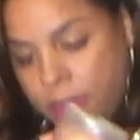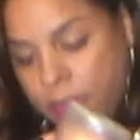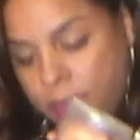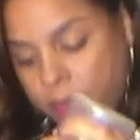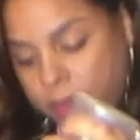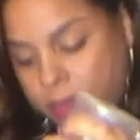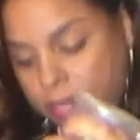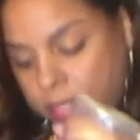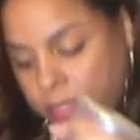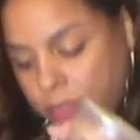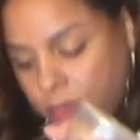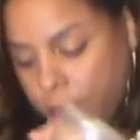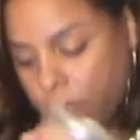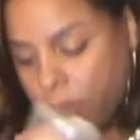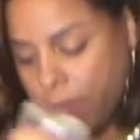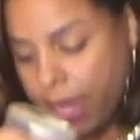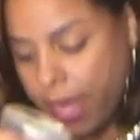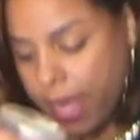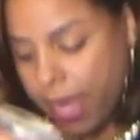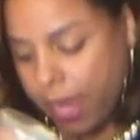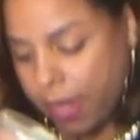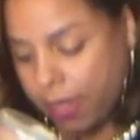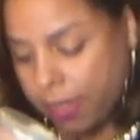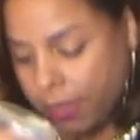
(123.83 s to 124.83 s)
All right, so I'm
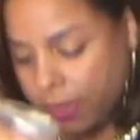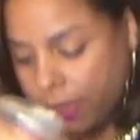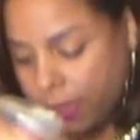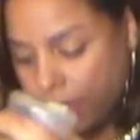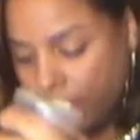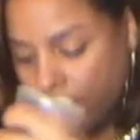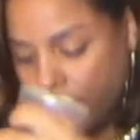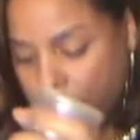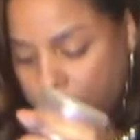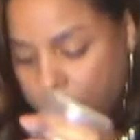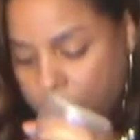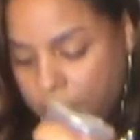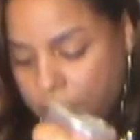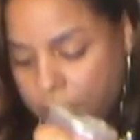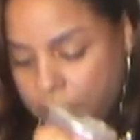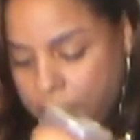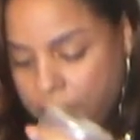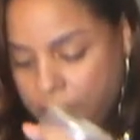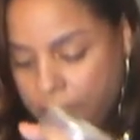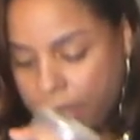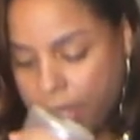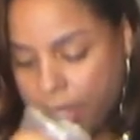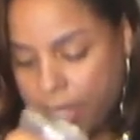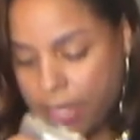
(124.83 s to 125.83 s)
gonna add a little bit of
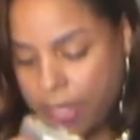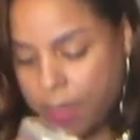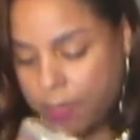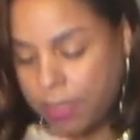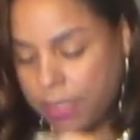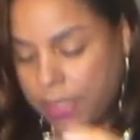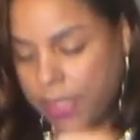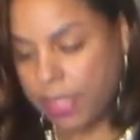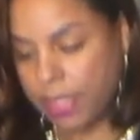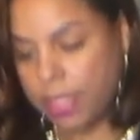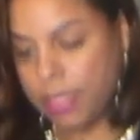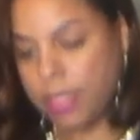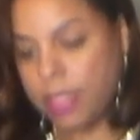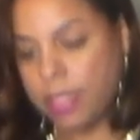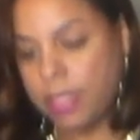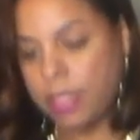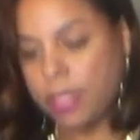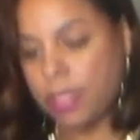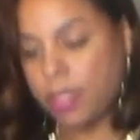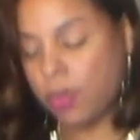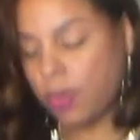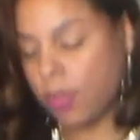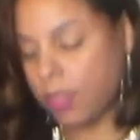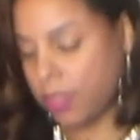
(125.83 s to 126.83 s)
my Himalayan sea
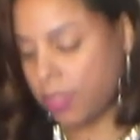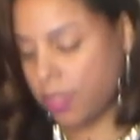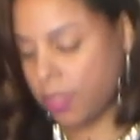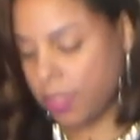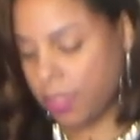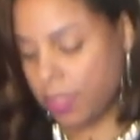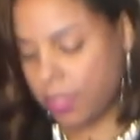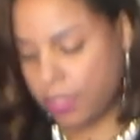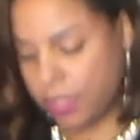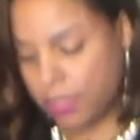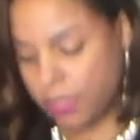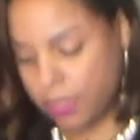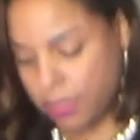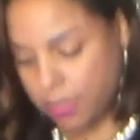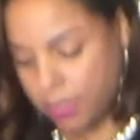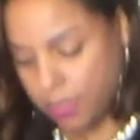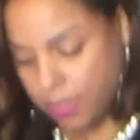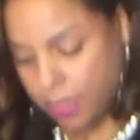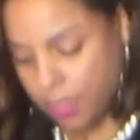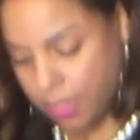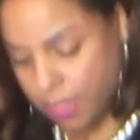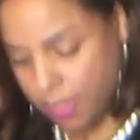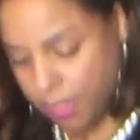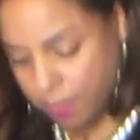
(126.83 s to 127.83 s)
salt to this
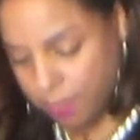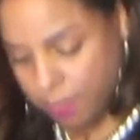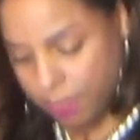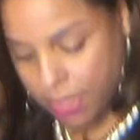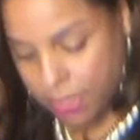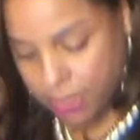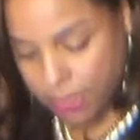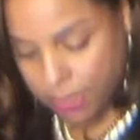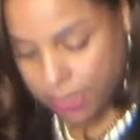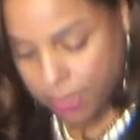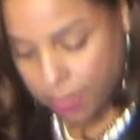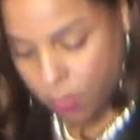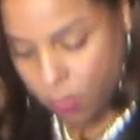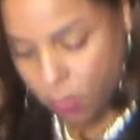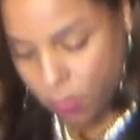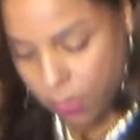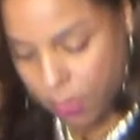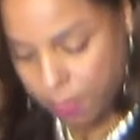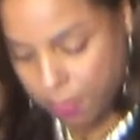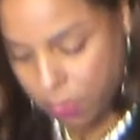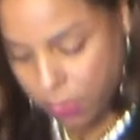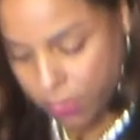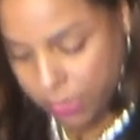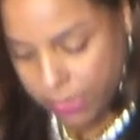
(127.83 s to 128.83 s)
and mix it up
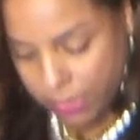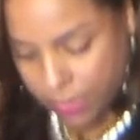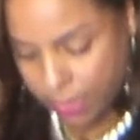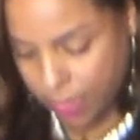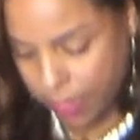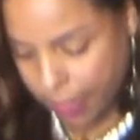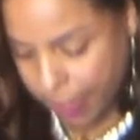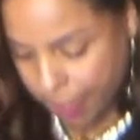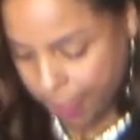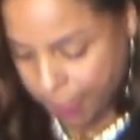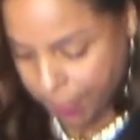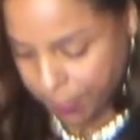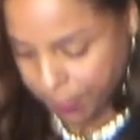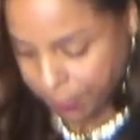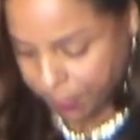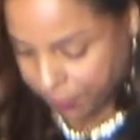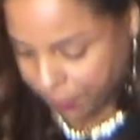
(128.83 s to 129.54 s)
one more time.